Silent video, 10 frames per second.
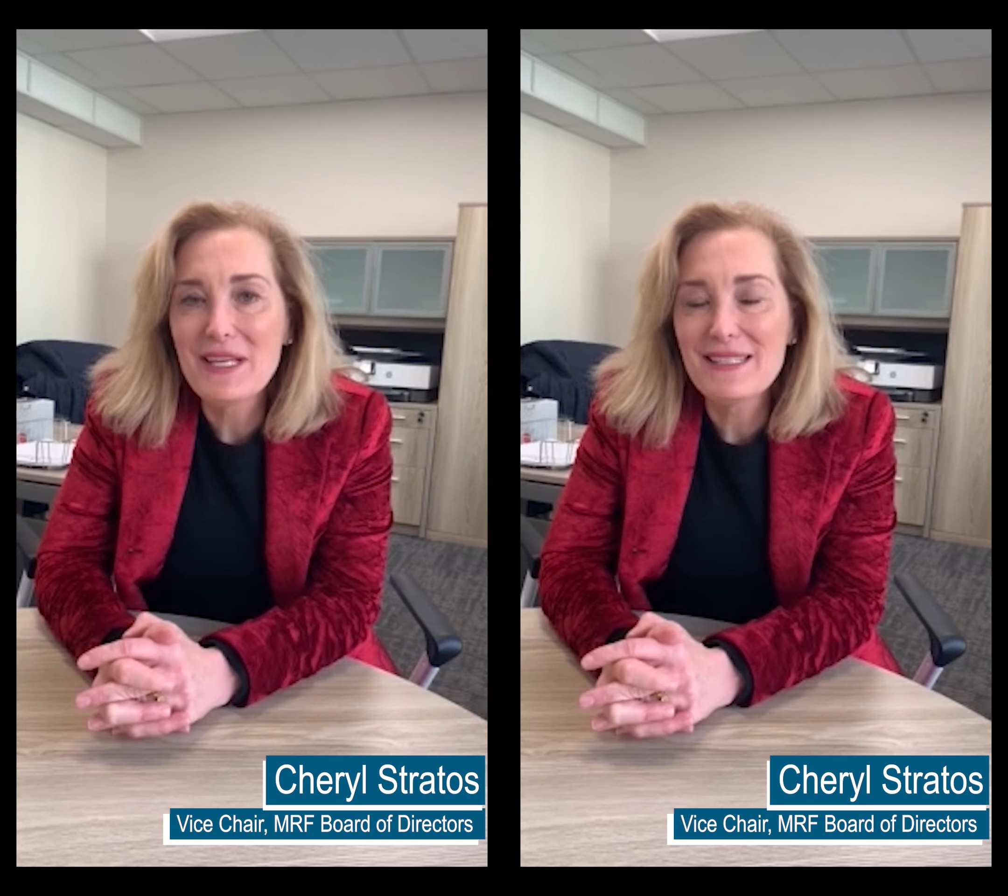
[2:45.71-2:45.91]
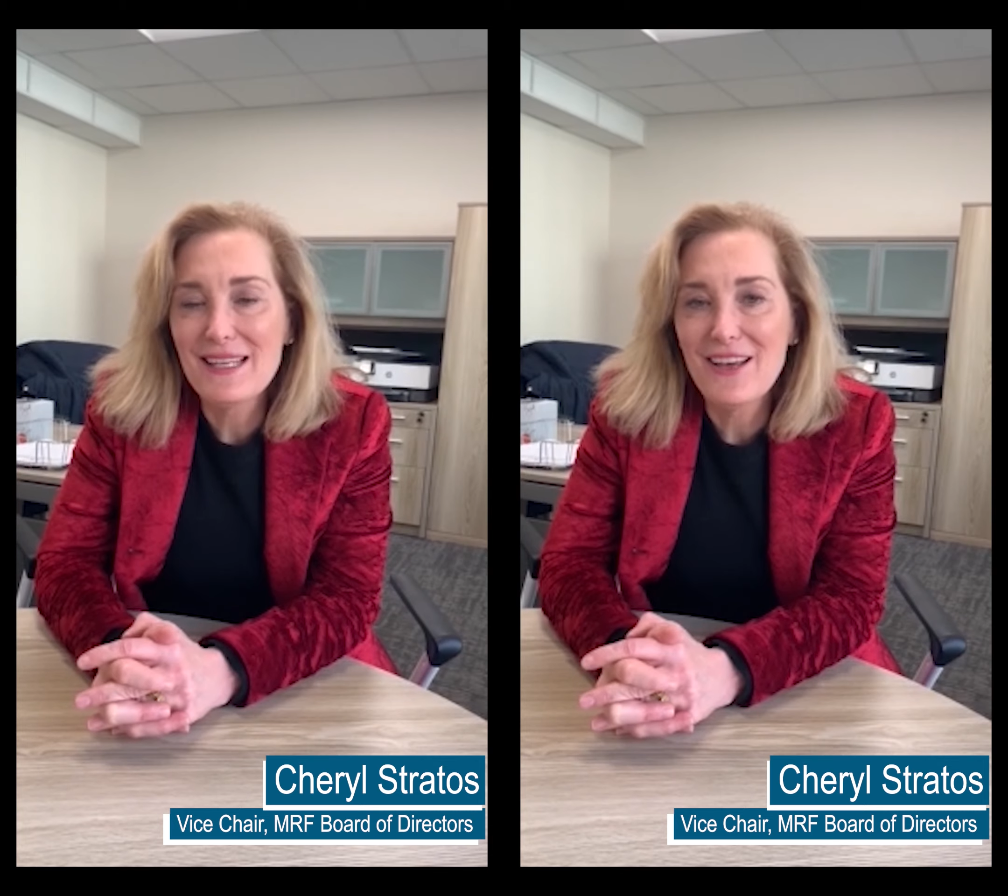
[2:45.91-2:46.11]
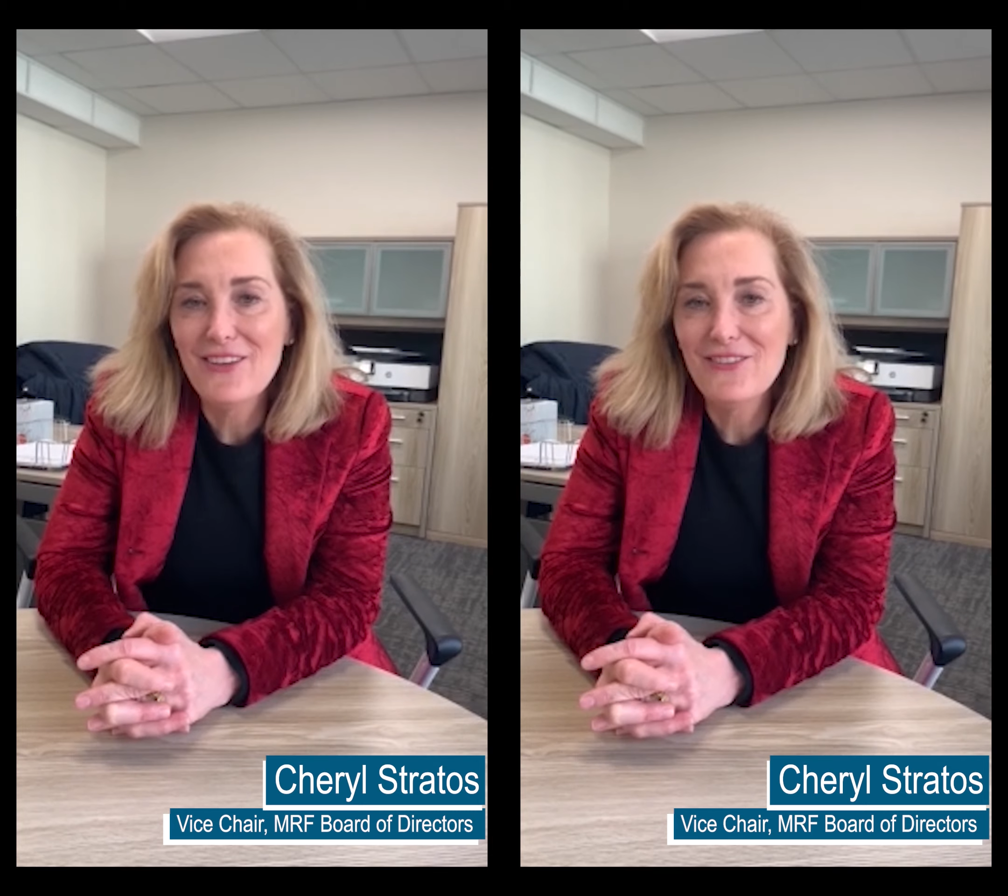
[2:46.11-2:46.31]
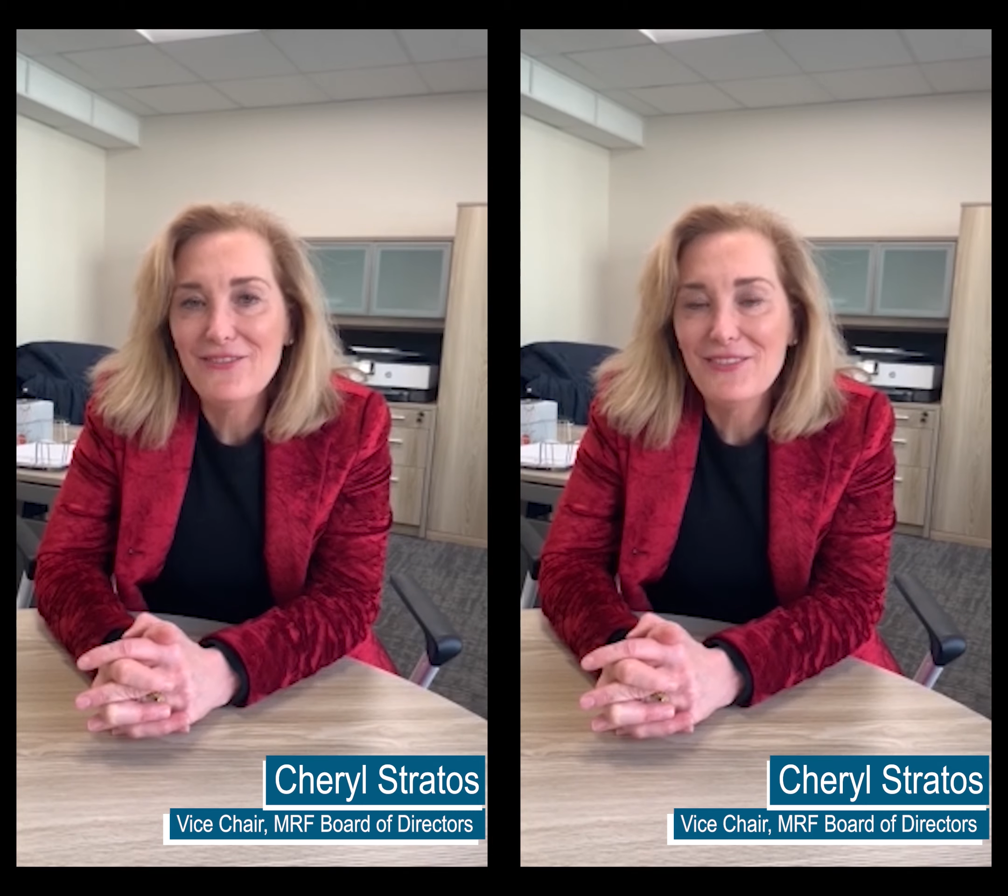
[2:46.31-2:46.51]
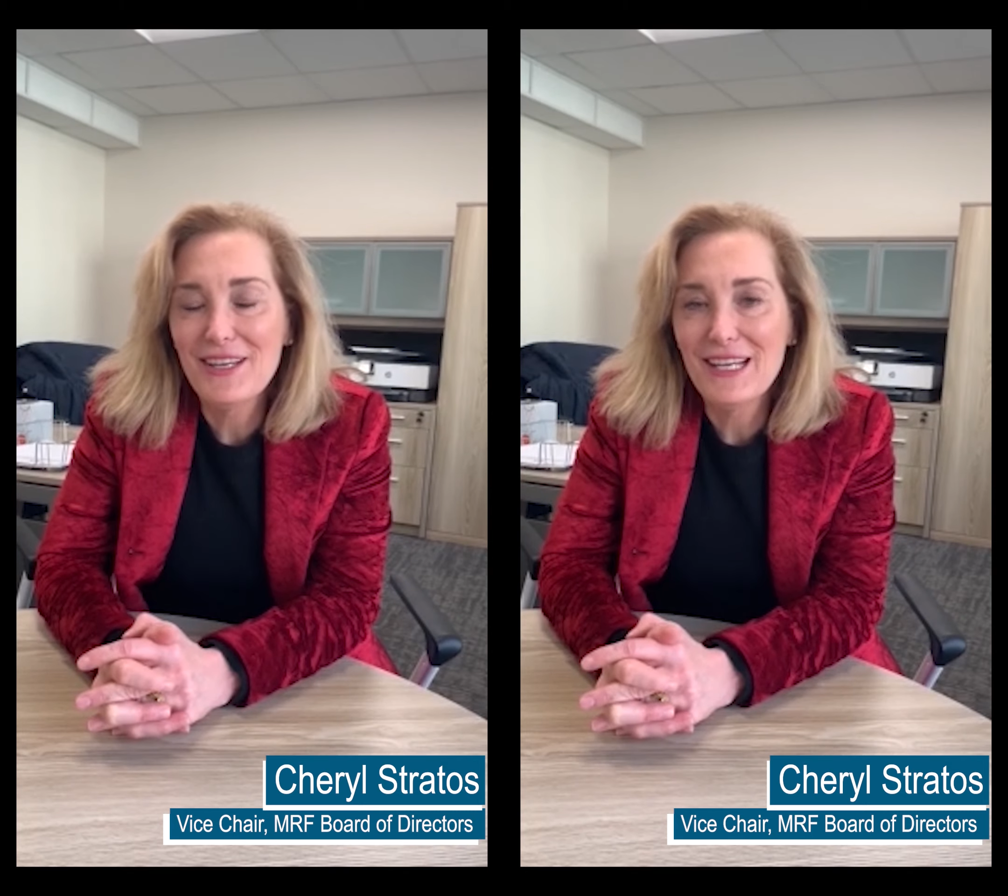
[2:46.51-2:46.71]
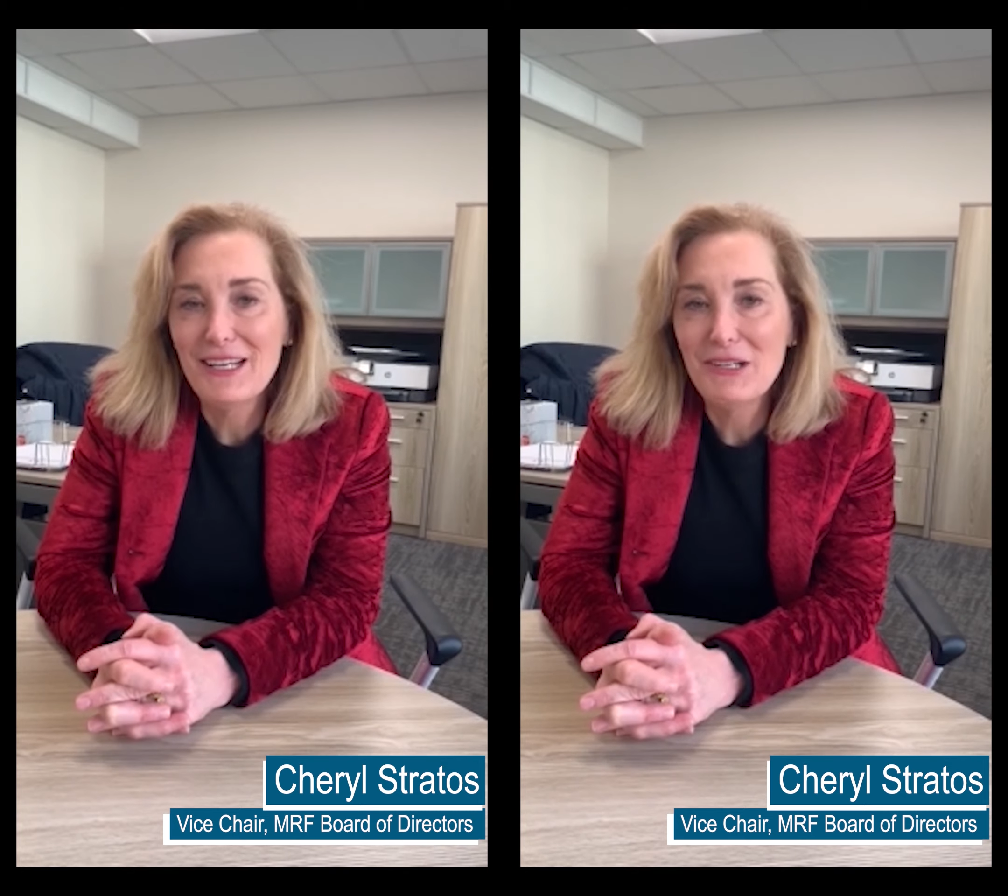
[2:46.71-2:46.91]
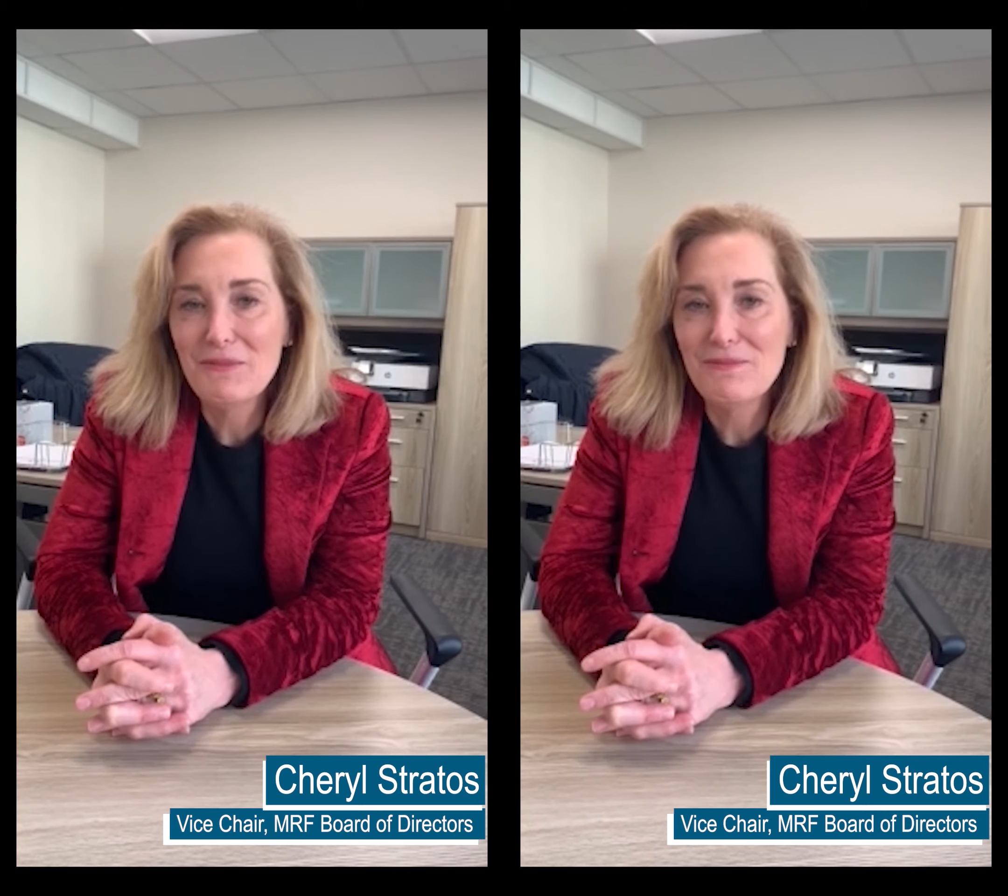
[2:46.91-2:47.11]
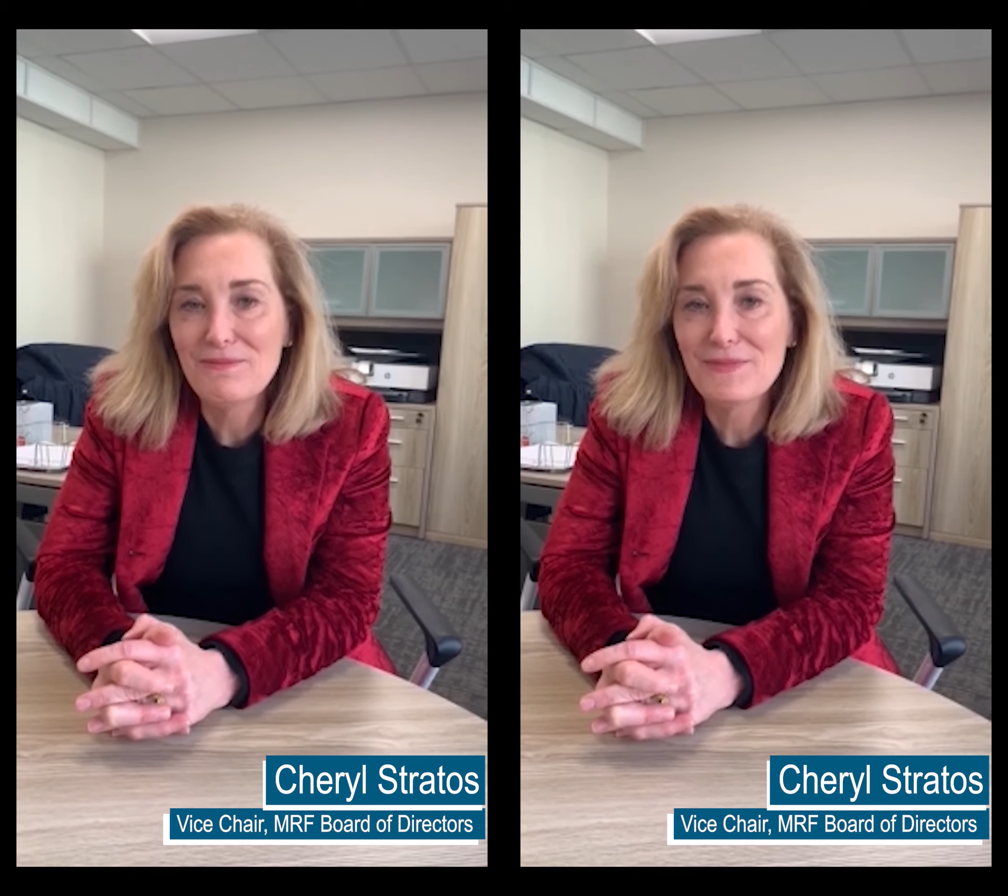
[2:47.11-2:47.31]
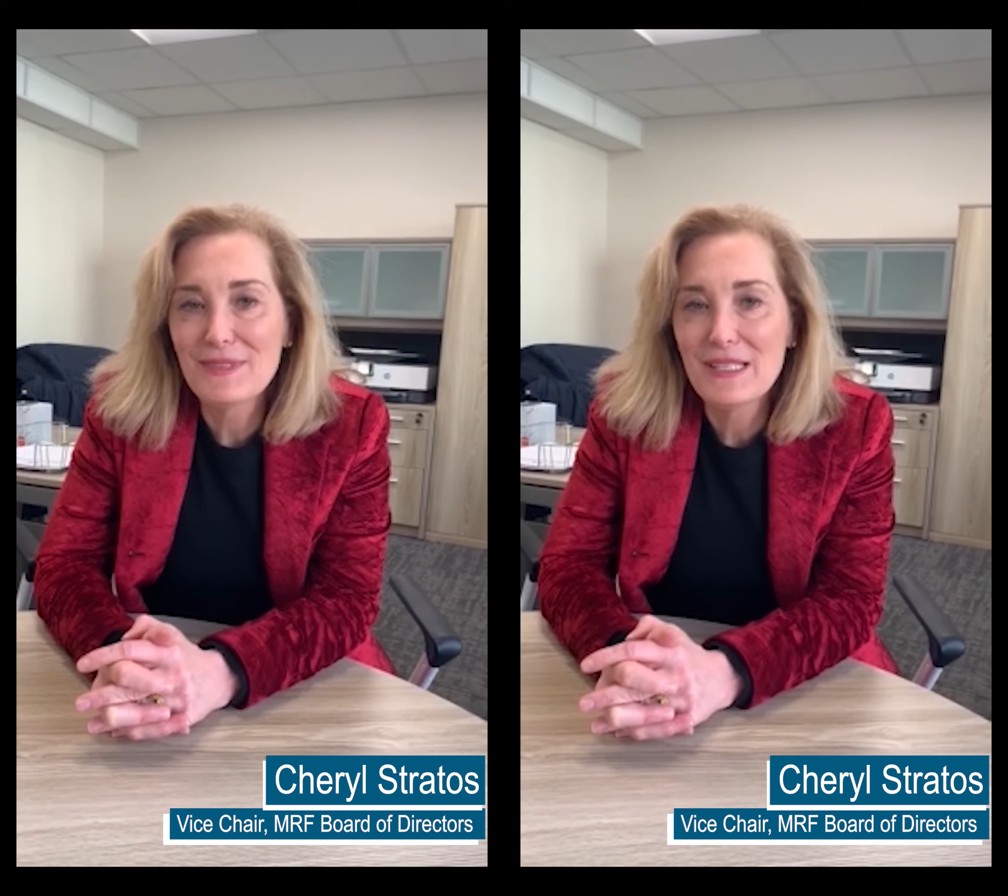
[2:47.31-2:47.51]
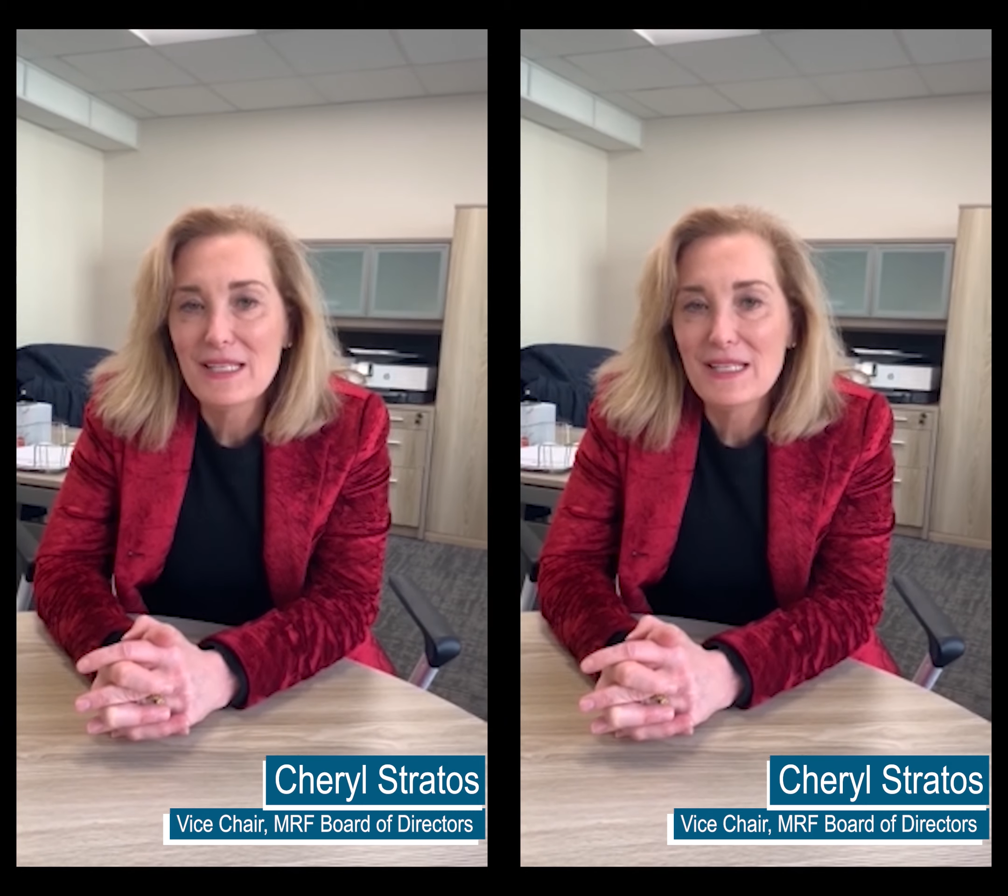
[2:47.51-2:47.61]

myself um,